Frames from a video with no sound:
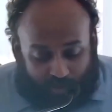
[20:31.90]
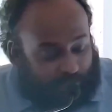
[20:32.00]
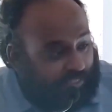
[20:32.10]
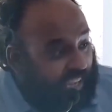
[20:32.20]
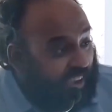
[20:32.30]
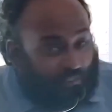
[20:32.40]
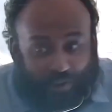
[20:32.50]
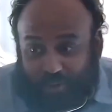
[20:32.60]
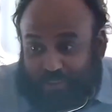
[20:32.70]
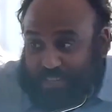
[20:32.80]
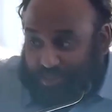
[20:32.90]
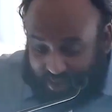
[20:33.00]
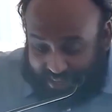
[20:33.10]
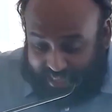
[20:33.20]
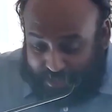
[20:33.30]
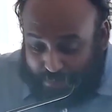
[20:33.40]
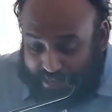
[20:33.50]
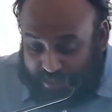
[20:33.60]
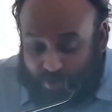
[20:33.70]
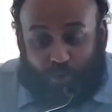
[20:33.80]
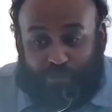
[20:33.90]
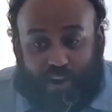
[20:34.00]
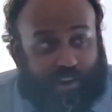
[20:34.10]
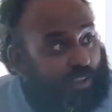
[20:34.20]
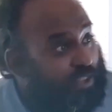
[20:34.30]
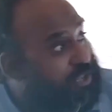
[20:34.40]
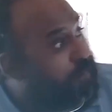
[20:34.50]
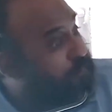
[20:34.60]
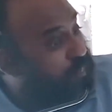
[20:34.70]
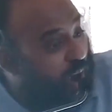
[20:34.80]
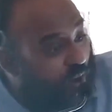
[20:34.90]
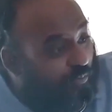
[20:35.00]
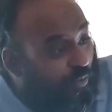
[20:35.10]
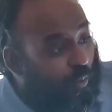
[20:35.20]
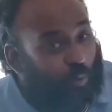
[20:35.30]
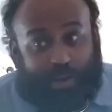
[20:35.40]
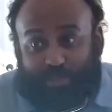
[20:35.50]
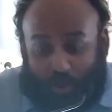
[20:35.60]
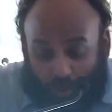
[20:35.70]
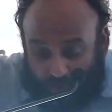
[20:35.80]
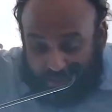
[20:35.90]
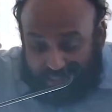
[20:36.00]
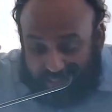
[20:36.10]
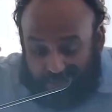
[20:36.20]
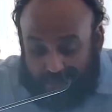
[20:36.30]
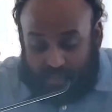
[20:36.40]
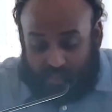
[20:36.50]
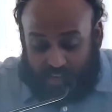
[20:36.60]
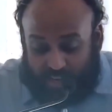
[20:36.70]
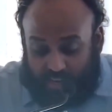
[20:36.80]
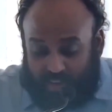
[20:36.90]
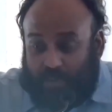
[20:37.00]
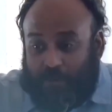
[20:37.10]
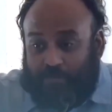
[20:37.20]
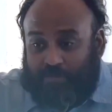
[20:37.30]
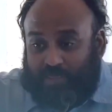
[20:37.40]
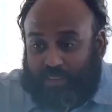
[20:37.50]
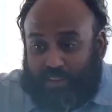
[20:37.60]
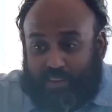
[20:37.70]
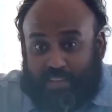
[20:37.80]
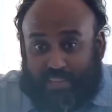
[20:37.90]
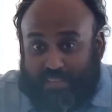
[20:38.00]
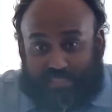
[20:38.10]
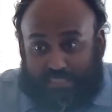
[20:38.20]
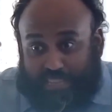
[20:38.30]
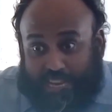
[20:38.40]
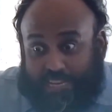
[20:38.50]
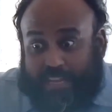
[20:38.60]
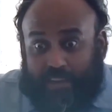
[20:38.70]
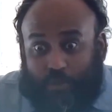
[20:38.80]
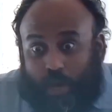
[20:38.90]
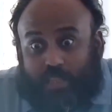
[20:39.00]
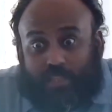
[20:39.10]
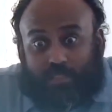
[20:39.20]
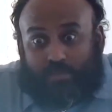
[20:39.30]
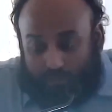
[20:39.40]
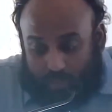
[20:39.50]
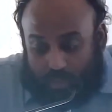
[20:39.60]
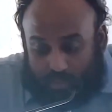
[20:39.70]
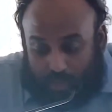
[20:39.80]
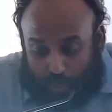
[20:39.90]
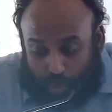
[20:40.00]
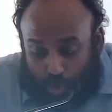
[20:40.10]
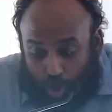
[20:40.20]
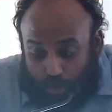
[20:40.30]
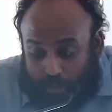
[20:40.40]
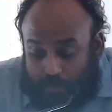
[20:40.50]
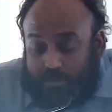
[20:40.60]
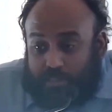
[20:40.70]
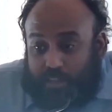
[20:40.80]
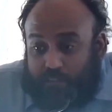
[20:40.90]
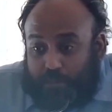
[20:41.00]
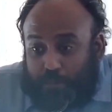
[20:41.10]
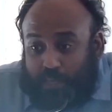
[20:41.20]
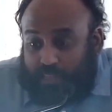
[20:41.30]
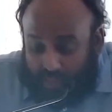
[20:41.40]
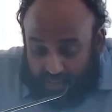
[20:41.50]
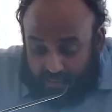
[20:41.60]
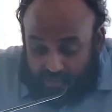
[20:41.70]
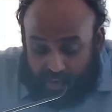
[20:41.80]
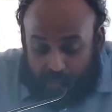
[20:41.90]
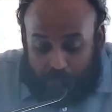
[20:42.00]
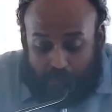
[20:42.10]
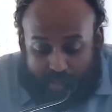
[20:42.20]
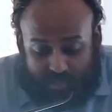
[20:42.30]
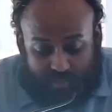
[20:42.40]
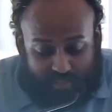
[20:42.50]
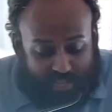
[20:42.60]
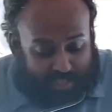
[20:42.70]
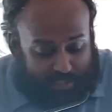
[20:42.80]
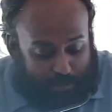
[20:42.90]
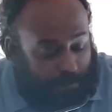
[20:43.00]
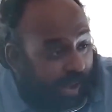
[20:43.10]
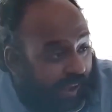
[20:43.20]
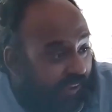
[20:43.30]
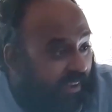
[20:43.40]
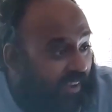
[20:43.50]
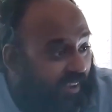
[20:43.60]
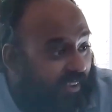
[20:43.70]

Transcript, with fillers: Think of all that John has experienced so far, right? There's a powerful voice, all this imagery, and he's getting it. Wow, this is like God Himself speaking in great majesty and splendor.